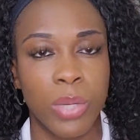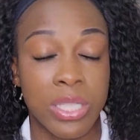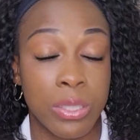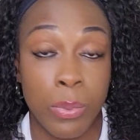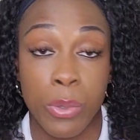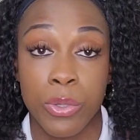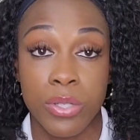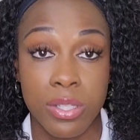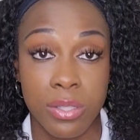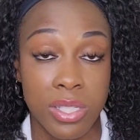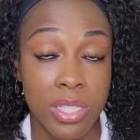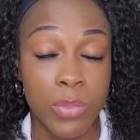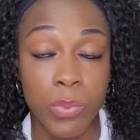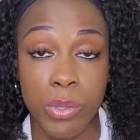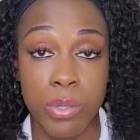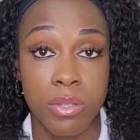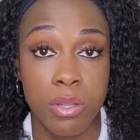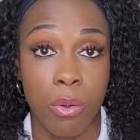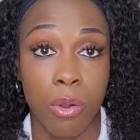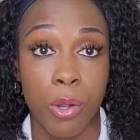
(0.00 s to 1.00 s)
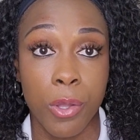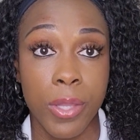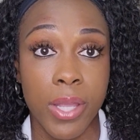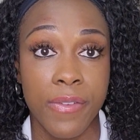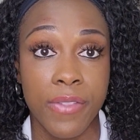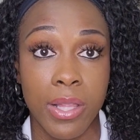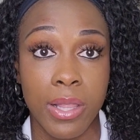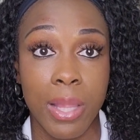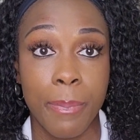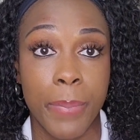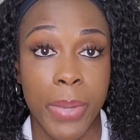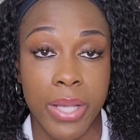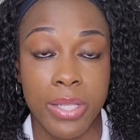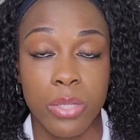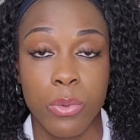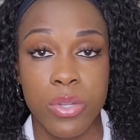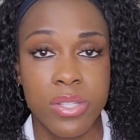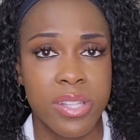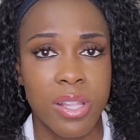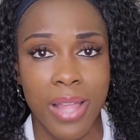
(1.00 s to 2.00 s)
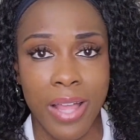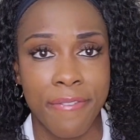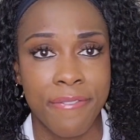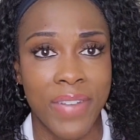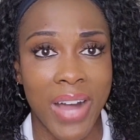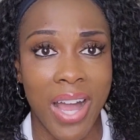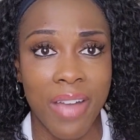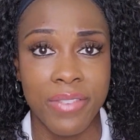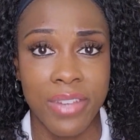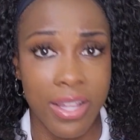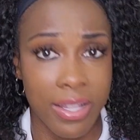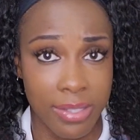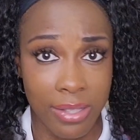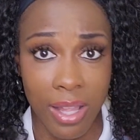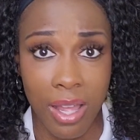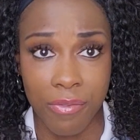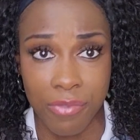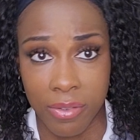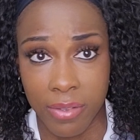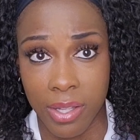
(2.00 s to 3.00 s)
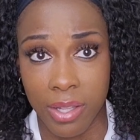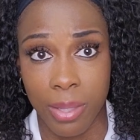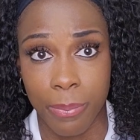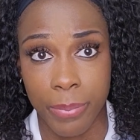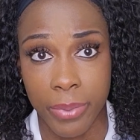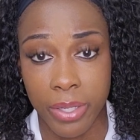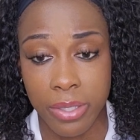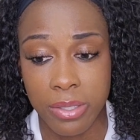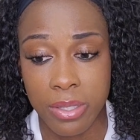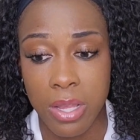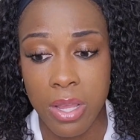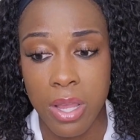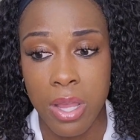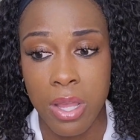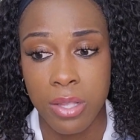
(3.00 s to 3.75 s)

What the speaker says: since we were so early in the Olympics, there were still like 5 days left at the Olympics.